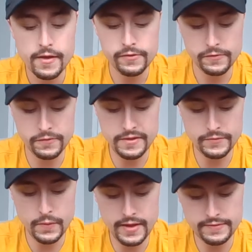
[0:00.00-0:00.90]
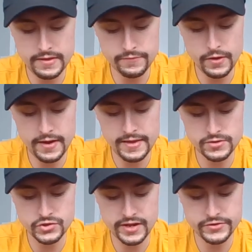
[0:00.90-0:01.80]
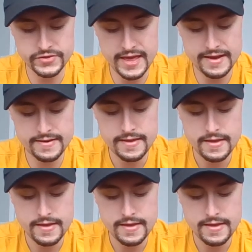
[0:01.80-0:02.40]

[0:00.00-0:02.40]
So they've gone ahead and changed that.